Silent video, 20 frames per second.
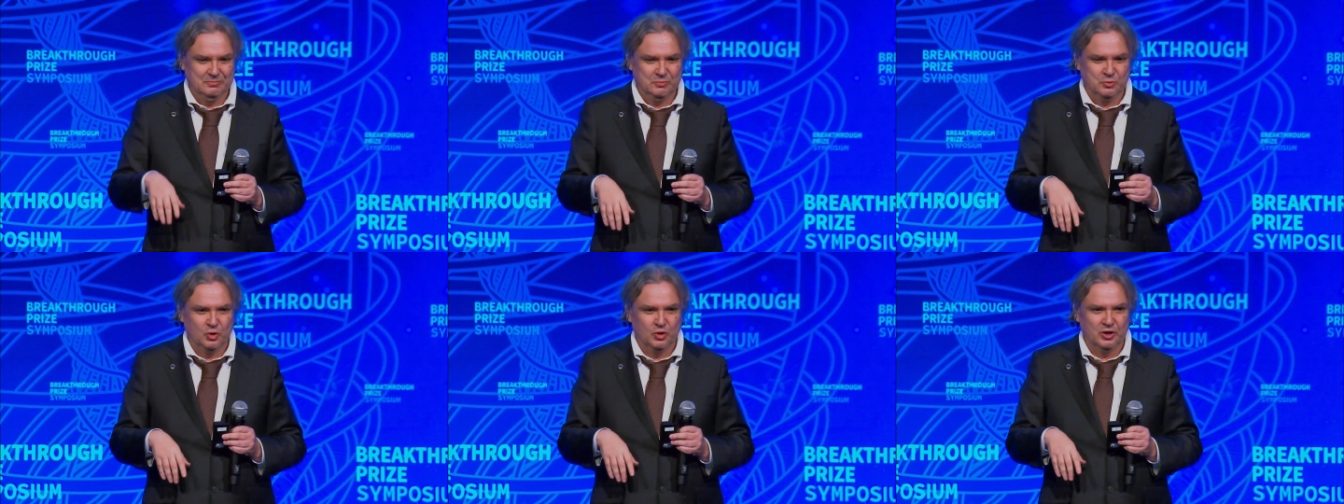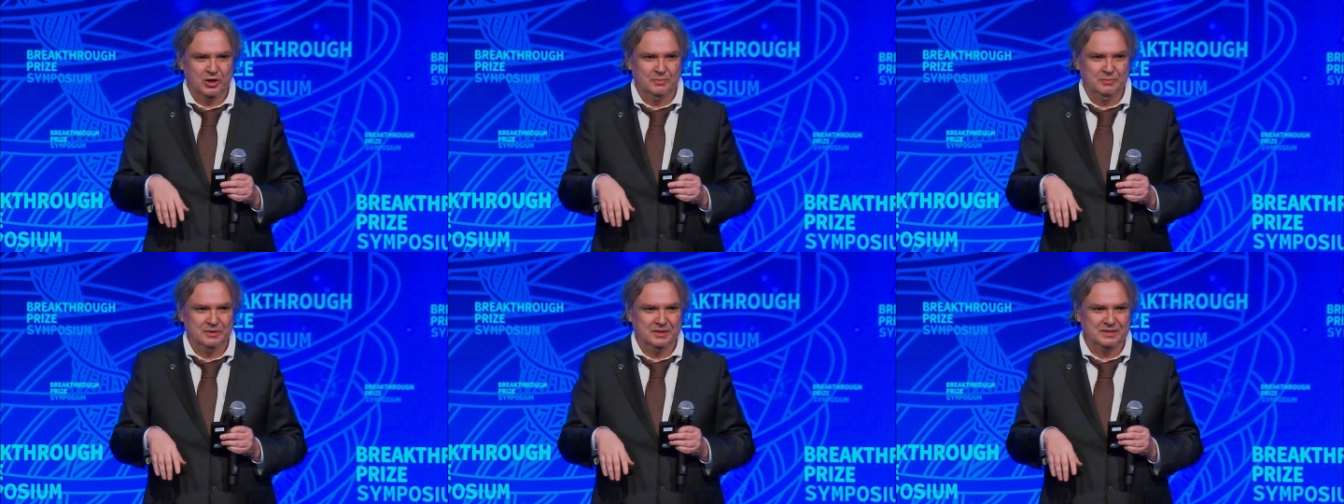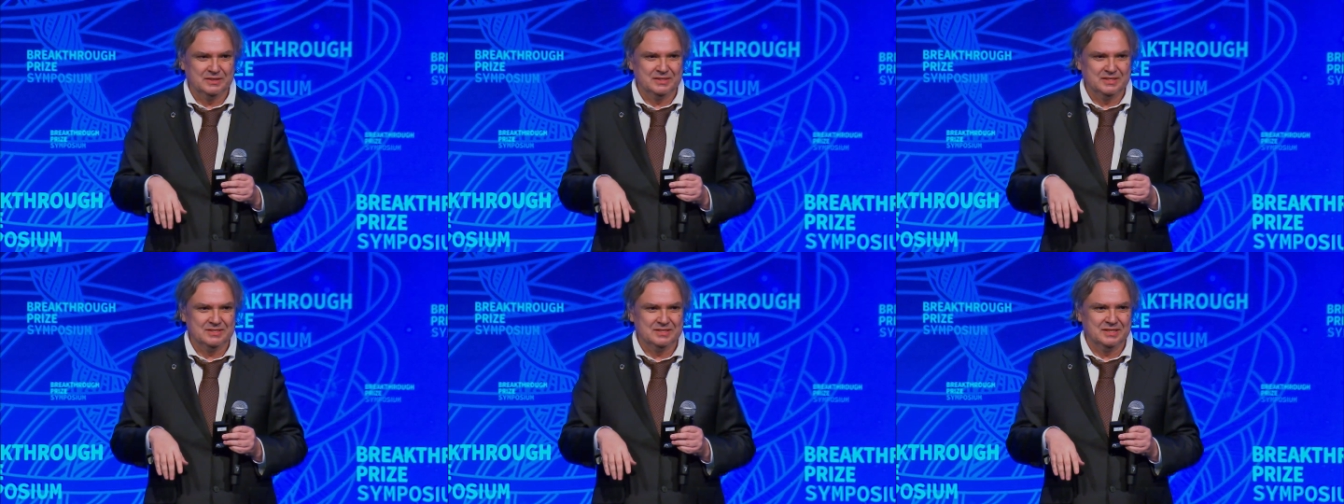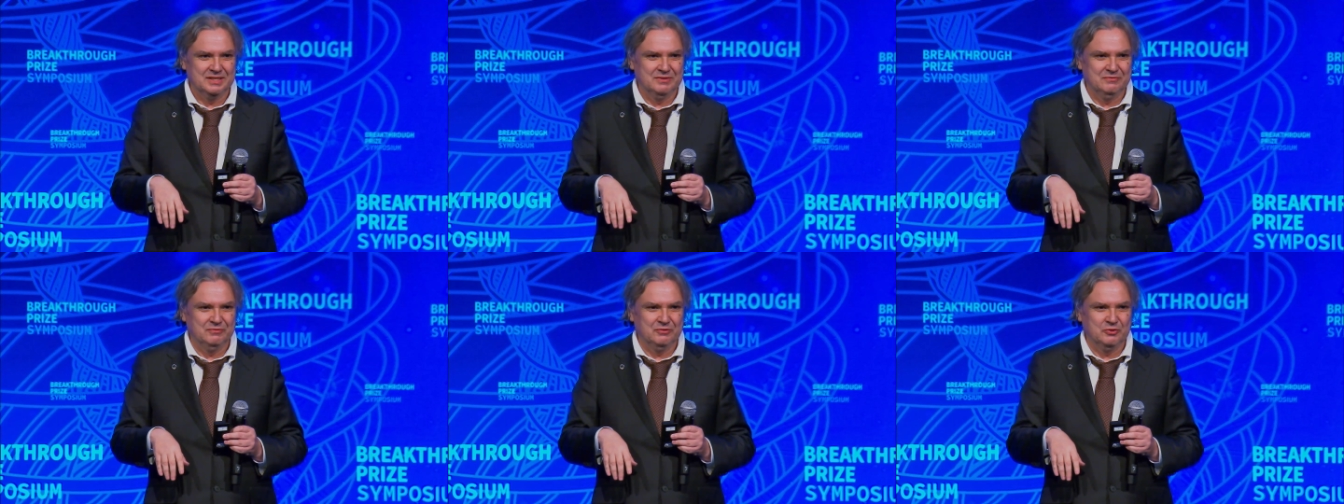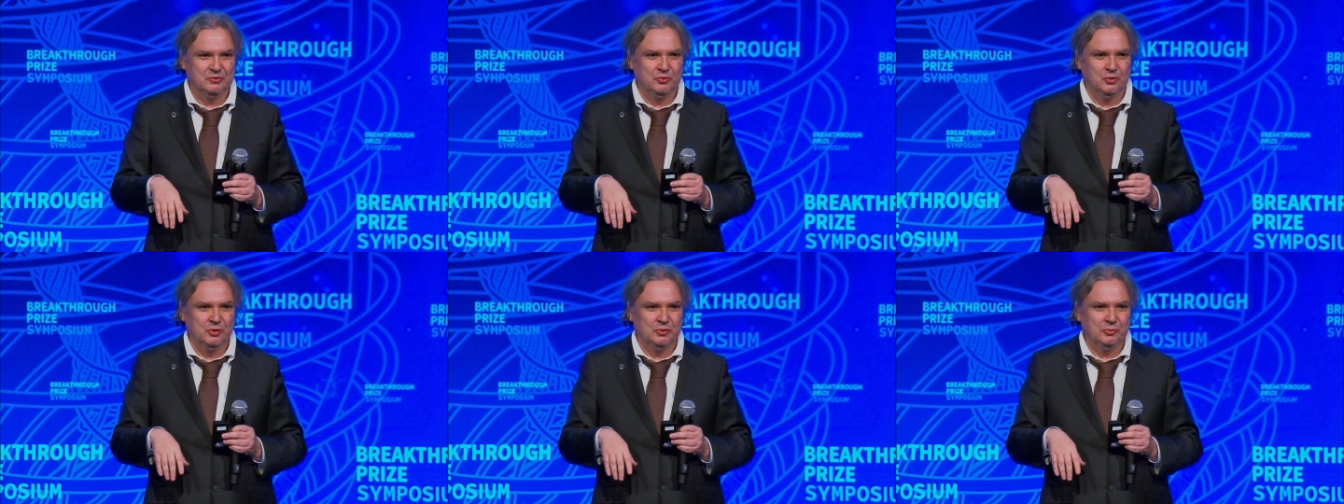programming this thing for
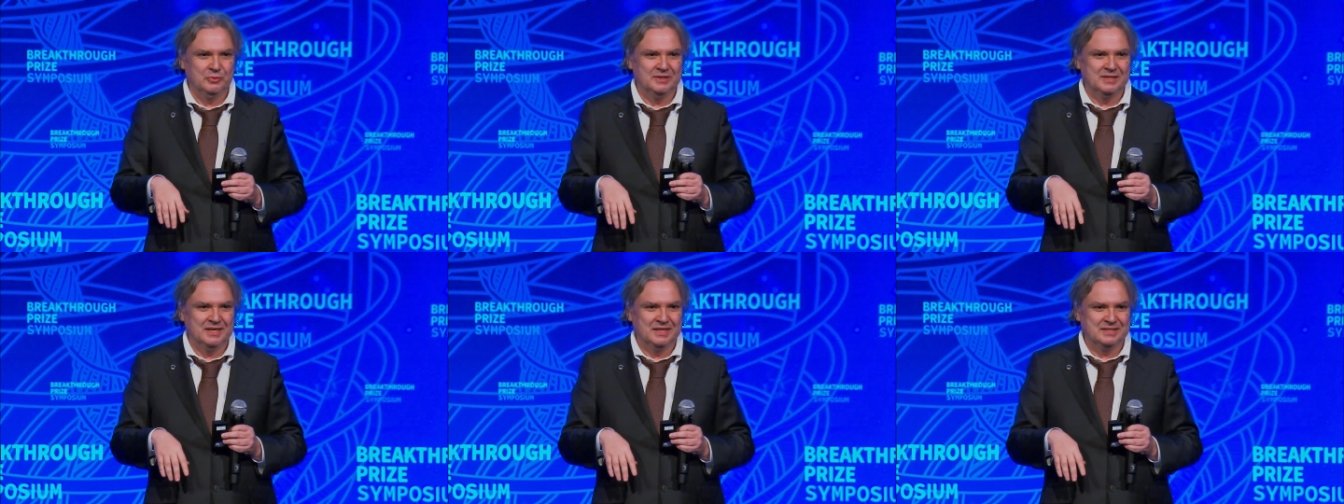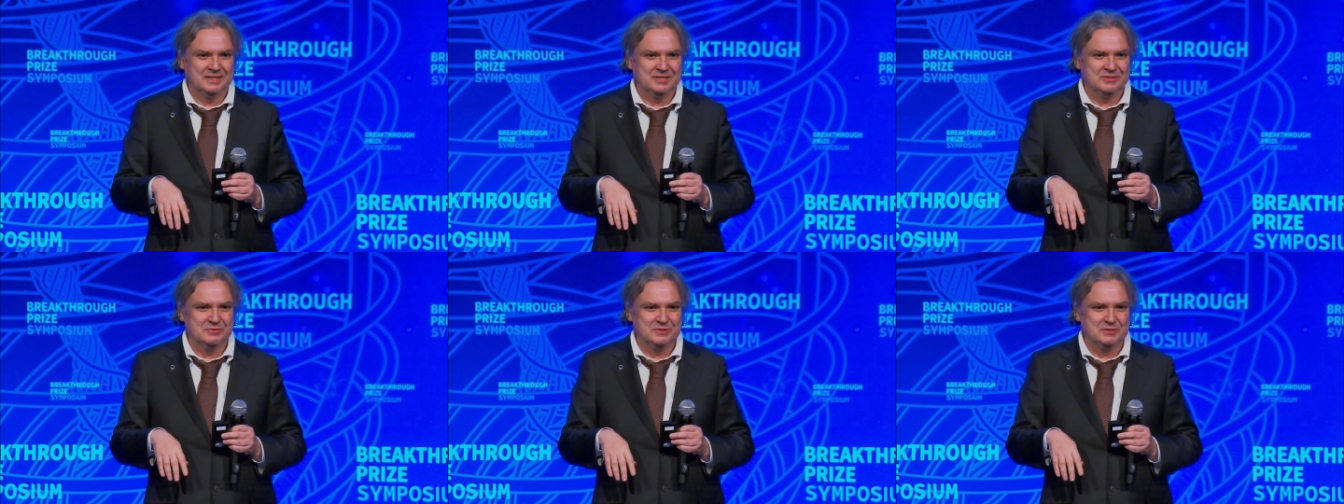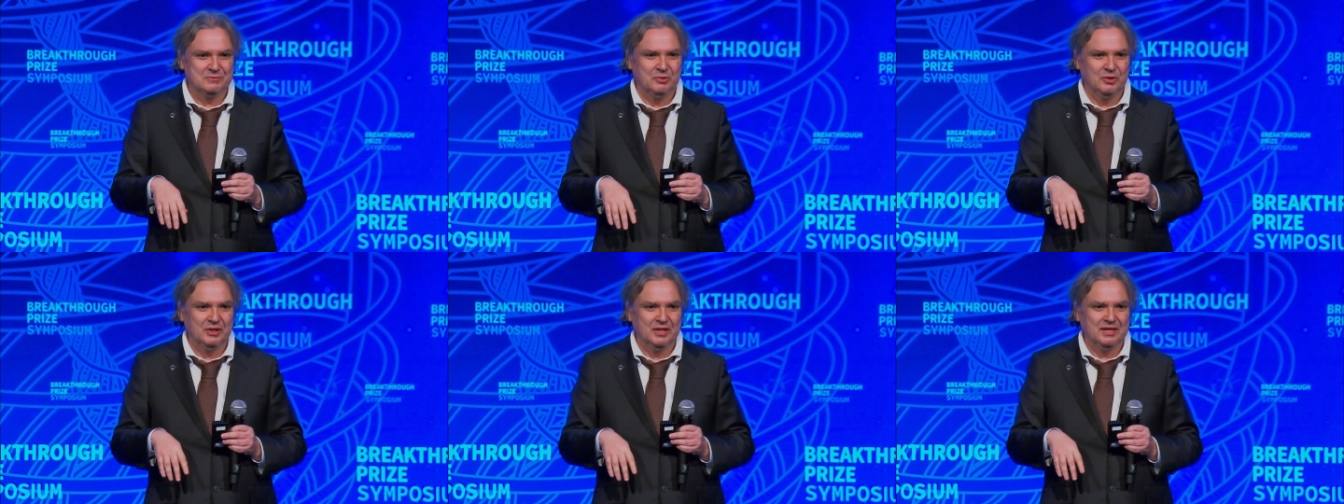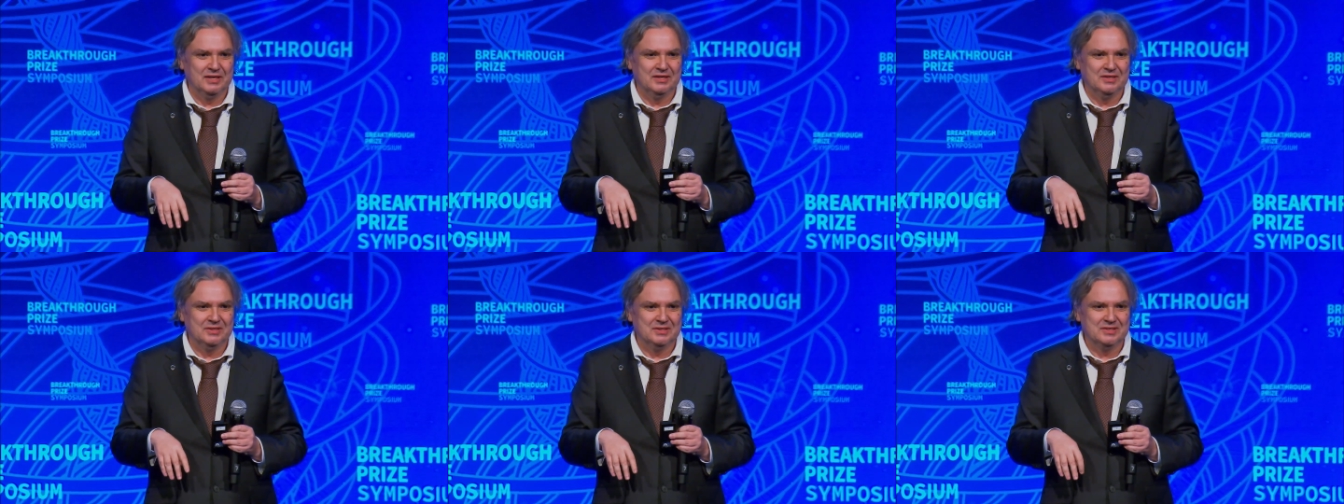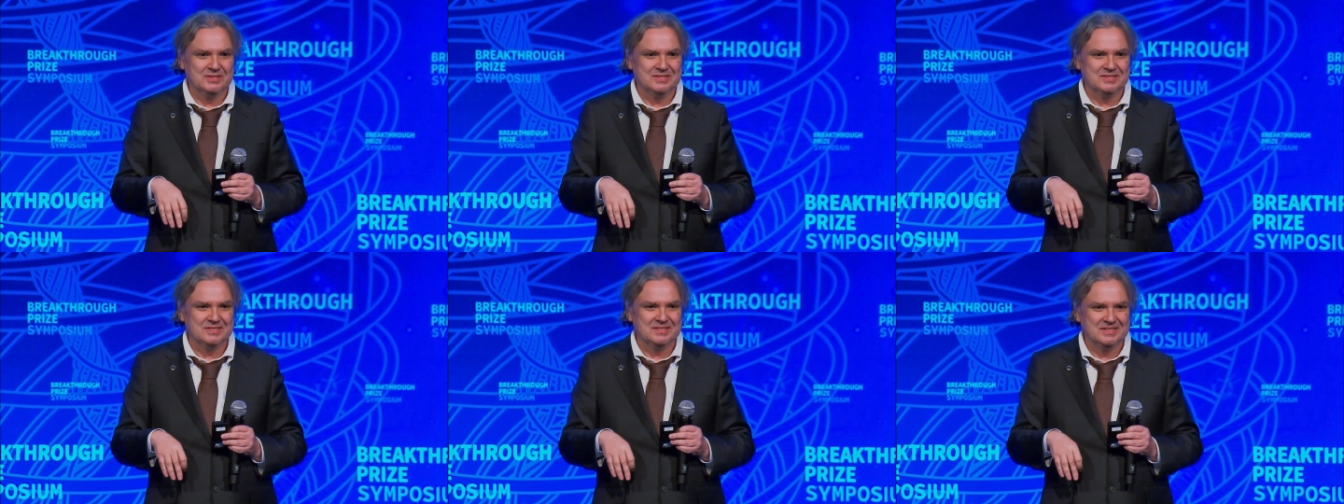all quadrilaterals with small angles